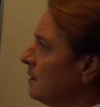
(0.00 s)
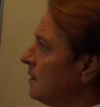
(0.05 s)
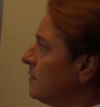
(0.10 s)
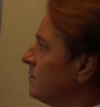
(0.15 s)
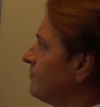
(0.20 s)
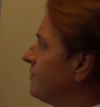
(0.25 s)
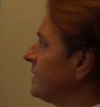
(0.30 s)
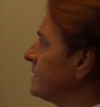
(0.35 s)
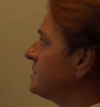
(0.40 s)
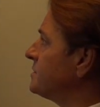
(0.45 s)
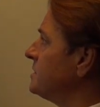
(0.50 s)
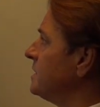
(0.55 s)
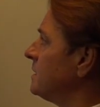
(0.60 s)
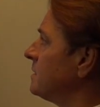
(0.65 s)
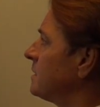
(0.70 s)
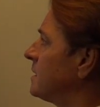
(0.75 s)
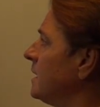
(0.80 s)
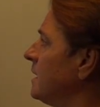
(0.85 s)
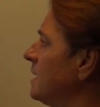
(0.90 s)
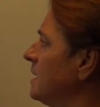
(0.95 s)
Fixed
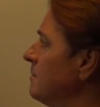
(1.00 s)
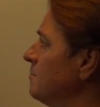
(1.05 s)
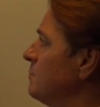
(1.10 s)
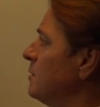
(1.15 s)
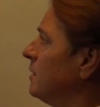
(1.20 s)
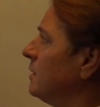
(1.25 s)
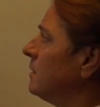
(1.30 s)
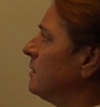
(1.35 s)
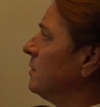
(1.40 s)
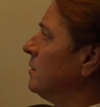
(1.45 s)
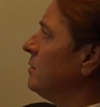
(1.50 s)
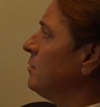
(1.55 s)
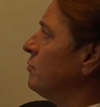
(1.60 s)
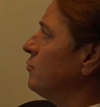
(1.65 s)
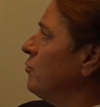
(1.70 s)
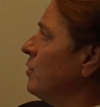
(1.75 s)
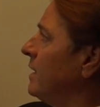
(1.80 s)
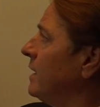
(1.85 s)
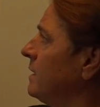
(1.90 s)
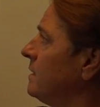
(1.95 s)
income. Who
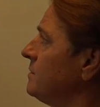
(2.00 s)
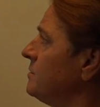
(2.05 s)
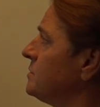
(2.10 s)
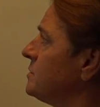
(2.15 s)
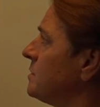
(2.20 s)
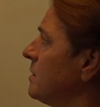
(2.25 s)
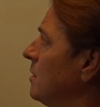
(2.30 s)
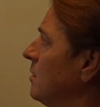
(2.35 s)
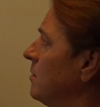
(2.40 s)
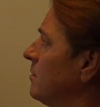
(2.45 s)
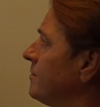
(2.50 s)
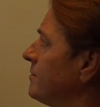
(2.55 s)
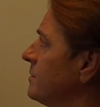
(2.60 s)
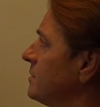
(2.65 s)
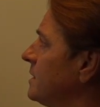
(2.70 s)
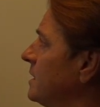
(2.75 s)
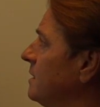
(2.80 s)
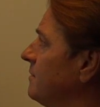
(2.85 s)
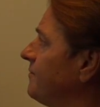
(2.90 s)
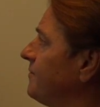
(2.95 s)
wins over
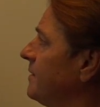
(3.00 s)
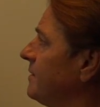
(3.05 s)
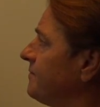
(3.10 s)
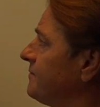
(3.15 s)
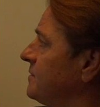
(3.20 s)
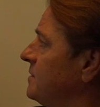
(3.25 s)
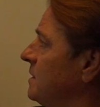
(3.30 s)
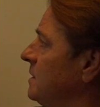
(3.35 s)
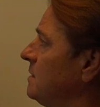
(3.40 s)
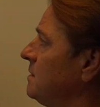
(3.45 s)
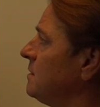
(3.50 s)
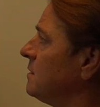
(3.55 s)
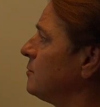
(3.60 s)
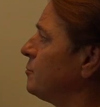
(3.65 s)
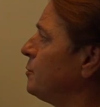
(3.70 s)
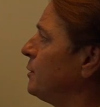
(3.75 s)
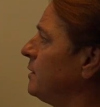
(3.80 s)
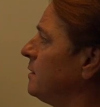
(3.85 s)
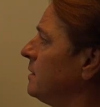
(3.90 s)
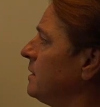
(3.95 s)
the 15-year
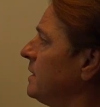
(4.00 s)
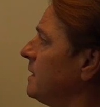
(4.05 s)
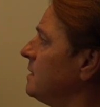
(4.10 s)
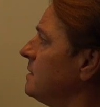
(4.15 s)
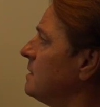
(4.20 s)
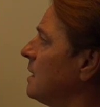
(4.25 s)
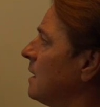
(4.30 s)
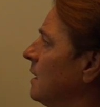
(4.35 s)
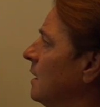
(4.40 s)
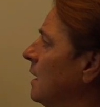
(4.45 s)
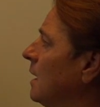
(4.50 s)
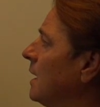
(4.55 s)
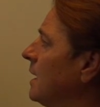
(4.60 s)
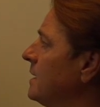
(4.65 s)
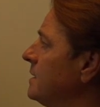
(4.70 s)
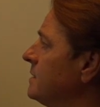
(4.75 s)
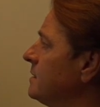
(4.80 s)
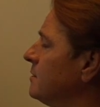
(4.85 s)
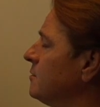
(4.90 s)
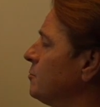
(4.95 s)
period?
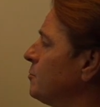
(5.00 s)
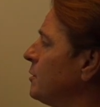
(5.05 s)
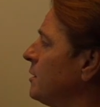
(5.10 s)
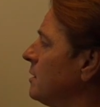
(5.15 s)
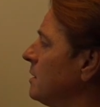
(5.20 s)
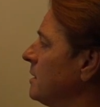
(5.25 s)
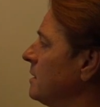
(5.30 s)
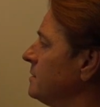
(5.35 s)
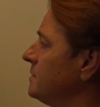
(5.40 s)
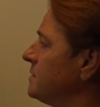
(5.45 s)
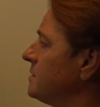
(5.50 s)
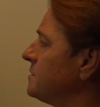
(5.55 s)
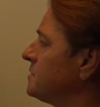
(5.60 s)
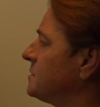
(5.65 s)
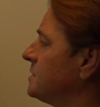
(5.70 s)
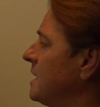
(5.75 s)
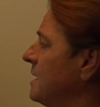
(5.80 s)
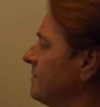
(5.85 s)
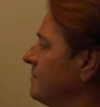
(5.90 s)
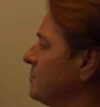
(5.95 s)
High yield bonds is
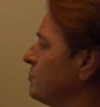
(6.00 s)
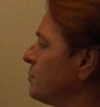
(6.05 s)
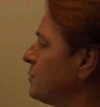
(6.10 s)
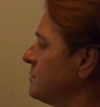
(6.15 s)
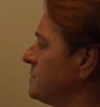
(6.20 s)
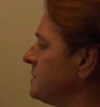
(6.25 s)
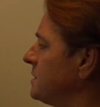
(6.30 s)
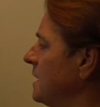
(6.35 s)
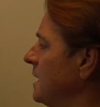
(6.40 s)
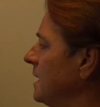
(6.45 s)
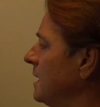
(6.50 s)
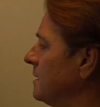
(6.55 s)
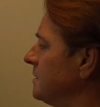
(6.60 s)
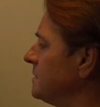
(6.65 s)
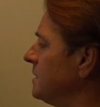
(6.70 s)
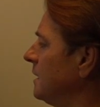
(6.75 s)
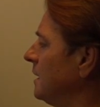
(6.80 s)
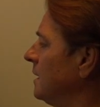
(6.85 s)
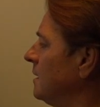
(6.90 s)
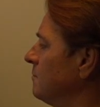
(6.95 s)
7%.